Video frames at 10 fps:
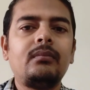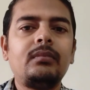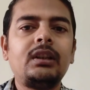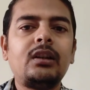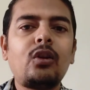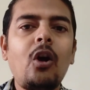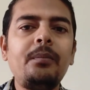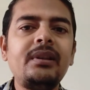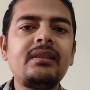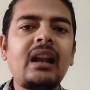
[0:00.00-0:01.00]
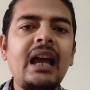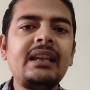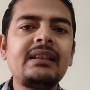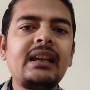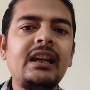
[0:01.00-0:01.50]
The crop is
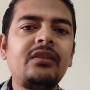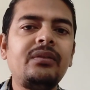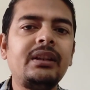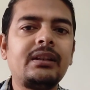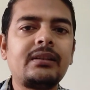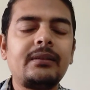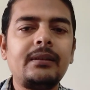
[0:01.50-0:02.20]
rice and wheat.